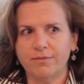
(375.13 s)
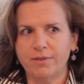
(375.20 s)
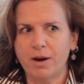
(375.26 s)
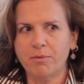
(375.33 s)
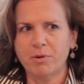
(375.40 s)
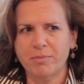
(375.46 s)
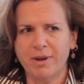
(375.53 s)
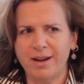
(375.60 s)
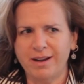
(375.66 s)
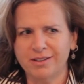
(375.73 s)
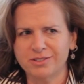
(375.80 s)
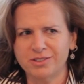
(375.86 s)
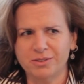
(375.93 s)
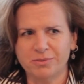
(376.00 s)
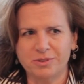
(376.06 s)

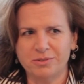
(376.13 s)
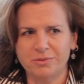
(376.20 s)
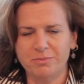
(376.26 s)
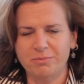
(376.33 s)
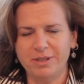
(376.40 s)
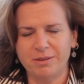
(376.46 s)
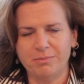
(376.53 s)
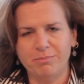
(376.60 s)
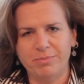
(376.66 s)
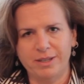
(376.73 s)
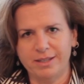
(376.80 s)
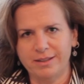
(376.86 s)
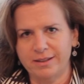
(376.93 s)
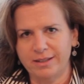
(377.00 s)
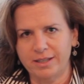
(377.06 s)
Fibromyalgia, which would be a
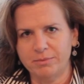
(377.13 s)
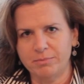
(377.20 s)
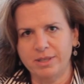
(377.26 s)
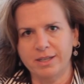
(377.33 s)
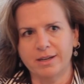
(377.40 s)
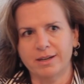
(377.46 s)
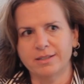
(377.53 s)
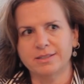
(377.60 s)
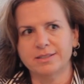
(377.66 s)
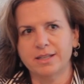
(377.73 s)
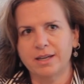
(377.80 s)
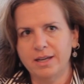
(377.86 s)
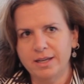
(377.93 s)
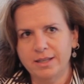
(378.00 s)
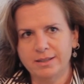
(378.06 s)
big thing because
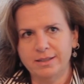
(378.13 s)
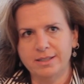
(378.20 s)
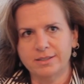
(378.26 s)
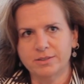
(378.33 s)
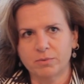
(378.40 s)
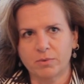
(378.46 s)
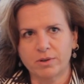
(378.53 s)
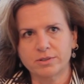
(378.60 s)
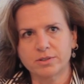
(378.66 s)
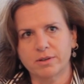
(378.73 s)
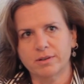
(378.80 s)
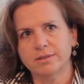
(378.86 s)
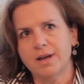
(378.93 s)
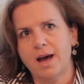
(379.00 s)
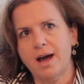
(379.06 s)
this works
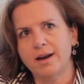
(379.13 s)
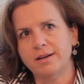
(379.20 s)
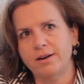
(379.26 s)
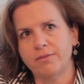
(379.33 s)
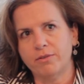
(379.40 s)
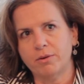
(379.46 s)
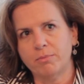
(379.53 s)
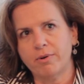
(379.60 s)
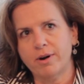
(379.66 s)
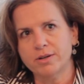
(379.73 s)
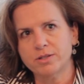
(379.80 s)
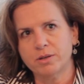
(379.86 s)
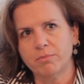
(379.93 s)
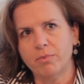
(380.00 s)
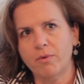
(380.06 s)
on a lot of different
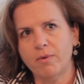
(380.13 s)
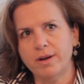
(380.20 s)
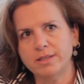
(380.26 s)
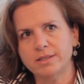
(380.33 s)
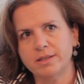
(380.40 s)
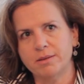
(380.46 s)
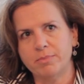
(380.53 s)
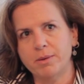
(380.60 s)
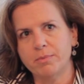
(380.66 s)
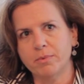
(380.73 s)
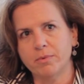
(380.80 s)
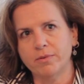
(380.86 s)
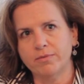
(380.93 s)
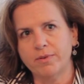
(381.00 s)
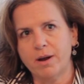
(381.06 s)
pressure points that
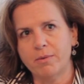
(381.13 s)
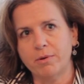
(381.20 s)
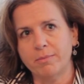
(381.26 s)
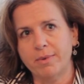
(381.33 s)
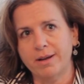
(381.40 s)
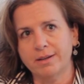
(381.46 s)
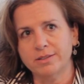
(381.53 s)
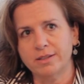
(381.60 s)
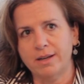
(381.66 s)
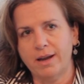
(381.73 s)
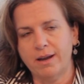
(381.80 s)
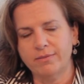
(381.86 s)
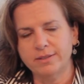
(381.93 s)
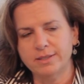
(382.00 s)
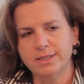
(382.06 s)
people with fibromyalgia
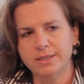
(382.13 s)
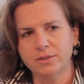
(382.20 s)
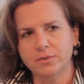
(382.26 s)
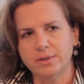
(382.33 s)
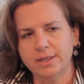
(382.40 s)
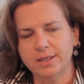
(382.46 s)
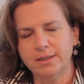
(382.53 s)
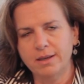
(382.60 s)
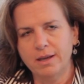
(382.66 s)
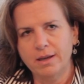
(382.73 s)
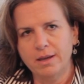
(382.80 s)
have to deal with.